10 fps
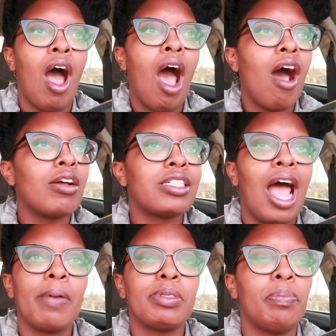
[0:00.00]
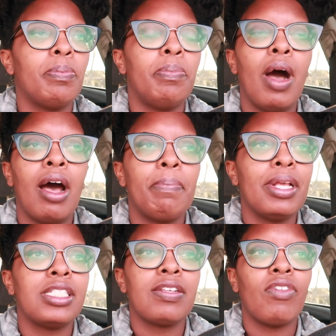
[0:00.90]
all types of uh,
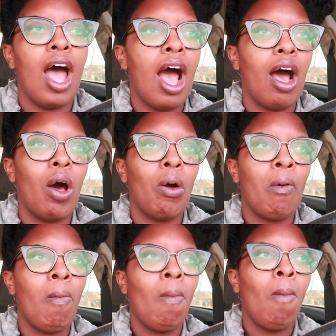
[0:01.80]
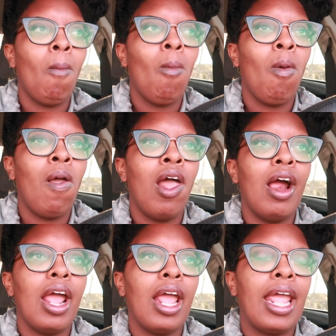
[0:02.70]
pieces of the hog
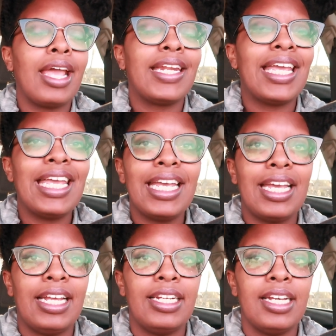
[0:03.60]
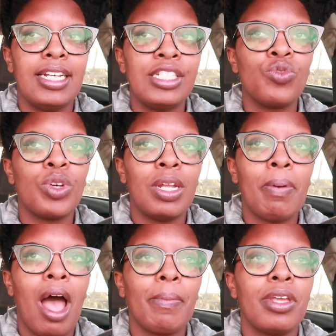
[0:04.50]
and hen is really
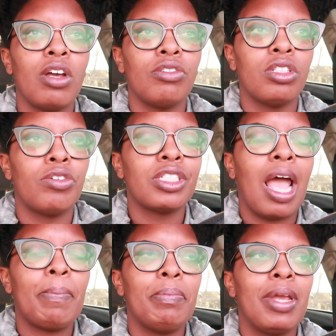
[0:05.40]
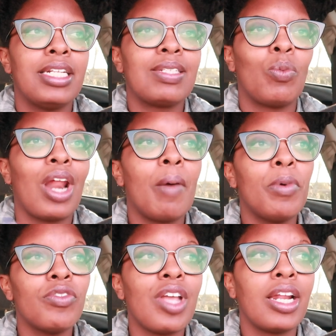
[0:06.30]
pop you know those type of meats when I
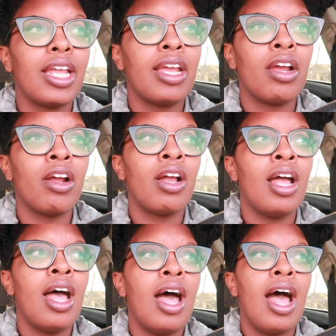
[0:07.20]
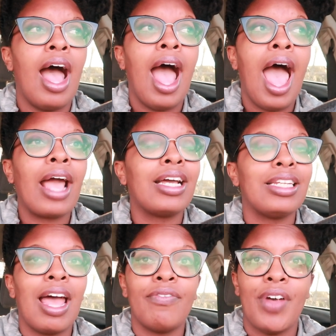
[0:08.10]
moved out here I
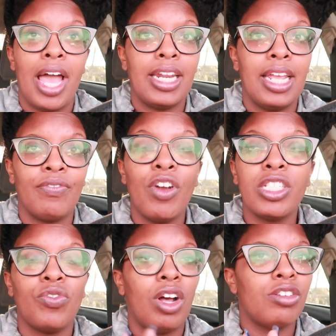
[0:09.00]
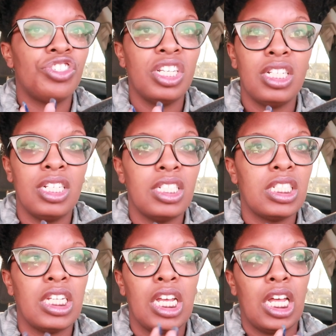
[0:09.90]
could not find hen first of all
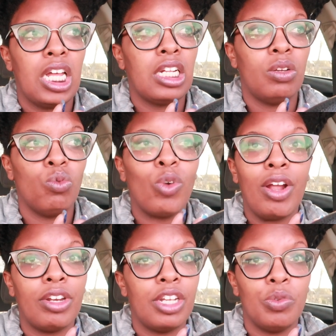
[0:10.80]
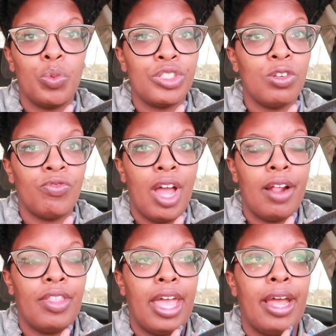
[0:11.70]
chitlins yeah rarely would you
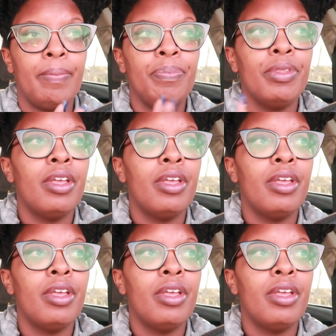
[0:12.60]
find that